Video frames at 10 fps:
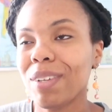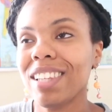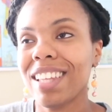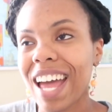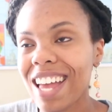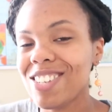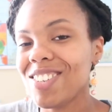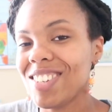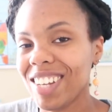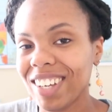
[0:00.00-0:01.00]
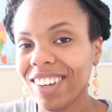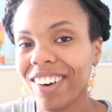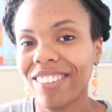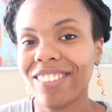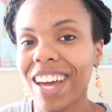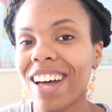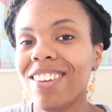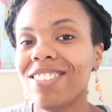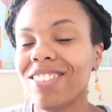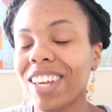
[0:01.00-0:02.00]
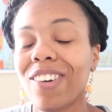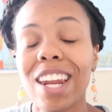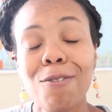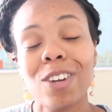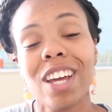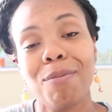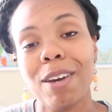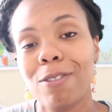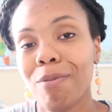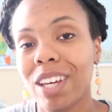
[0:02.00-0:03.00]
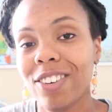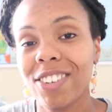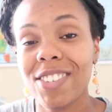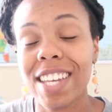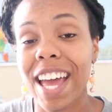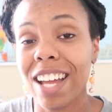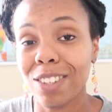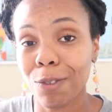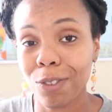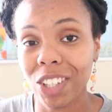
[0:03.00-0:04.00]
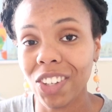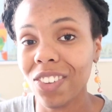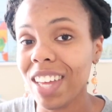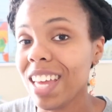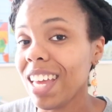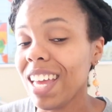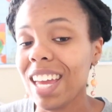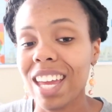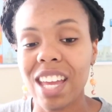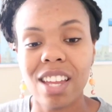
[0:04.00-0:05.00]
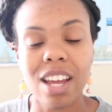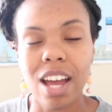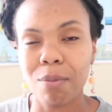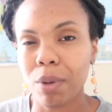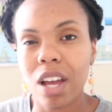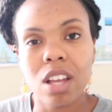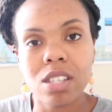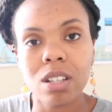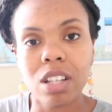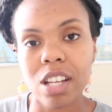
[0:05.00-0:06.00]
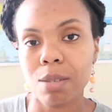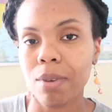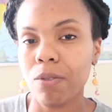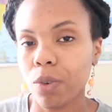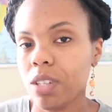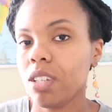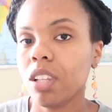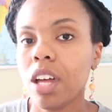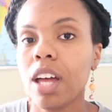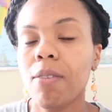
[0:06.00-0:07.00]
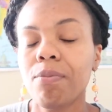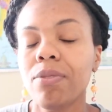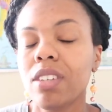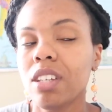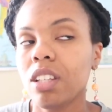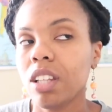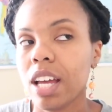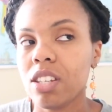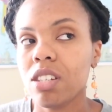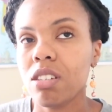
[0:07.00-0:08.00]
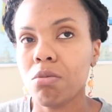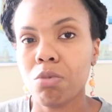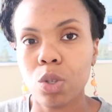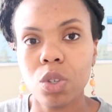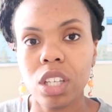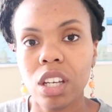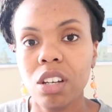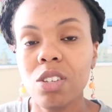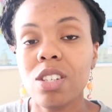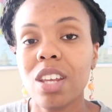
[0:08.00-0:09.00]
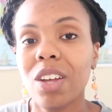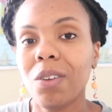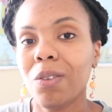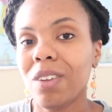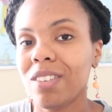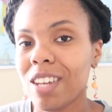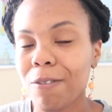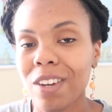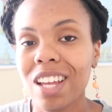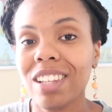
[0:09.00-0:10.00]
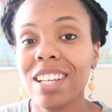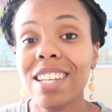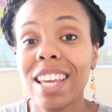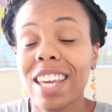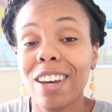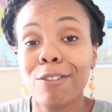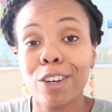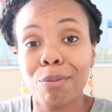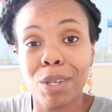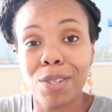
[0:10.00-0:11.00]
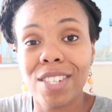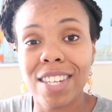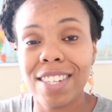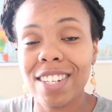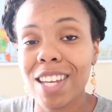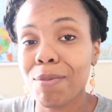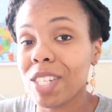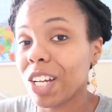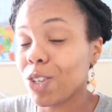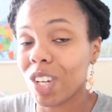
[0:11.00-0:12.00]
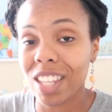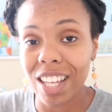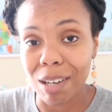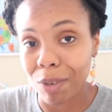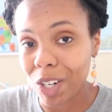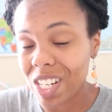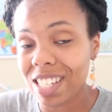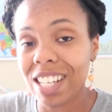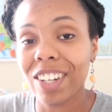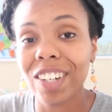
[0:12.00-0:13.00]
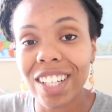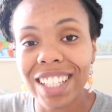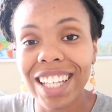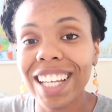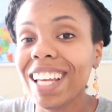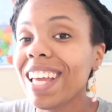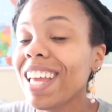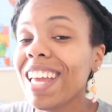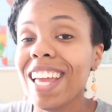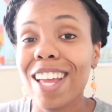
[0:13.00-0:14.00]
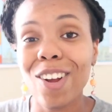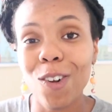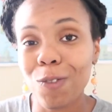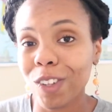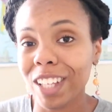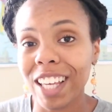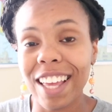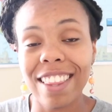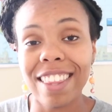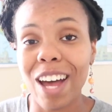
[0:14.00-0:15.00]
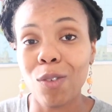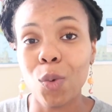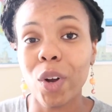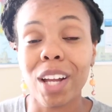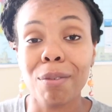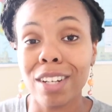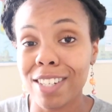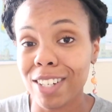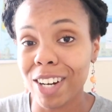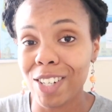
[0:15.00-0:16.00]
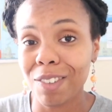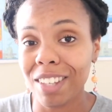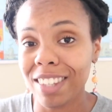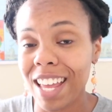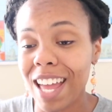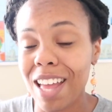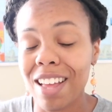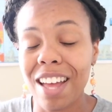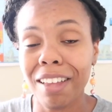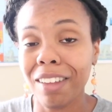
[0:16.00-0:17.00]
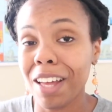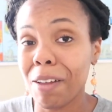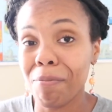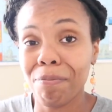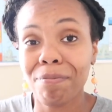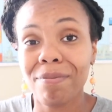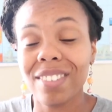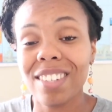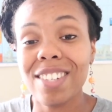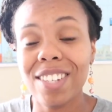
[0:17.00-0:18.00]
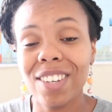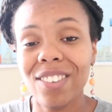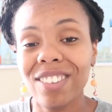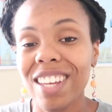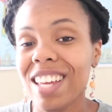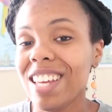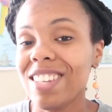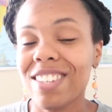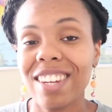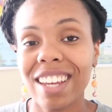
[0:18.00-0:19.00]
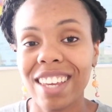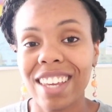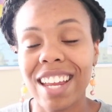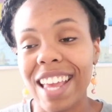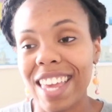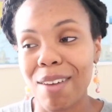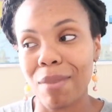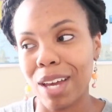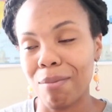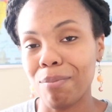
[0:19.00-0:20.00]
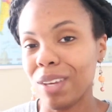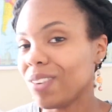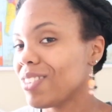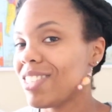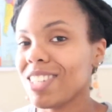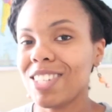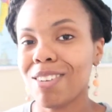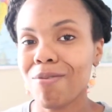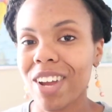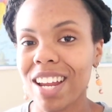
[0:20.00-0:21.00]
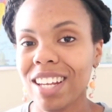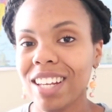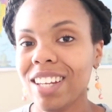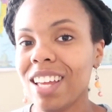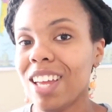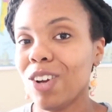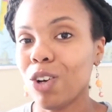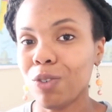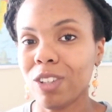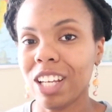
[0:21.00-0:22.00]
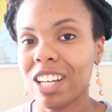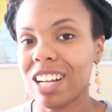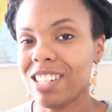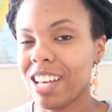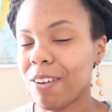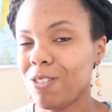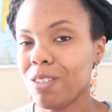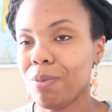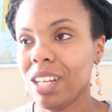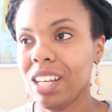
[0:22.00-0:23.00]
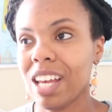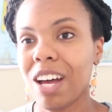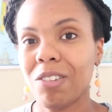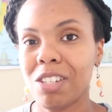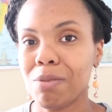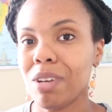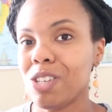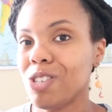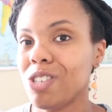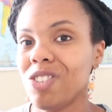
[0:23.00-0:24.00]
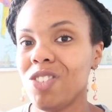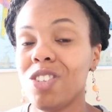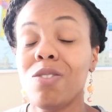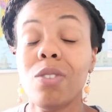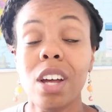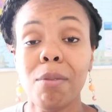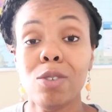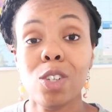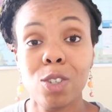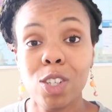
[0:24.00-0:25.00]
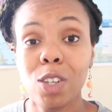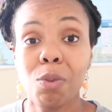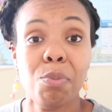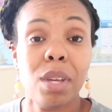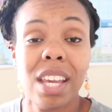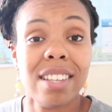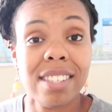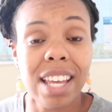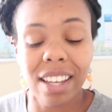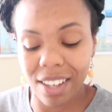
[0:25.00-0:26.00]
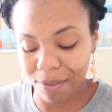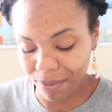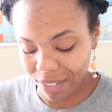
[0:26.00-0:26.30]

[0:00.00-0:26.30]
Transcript: but last year around, like right after I got back from my cruise, I had the flu, but I also lost my voice a lot last school year, so definitely take care of your immune system, start drinking that emergency early, and hopefully that will work. I'm gonna start doing that soon so that I can kind of get my immune system ready and hopefully not to have to be out as much due to being sick.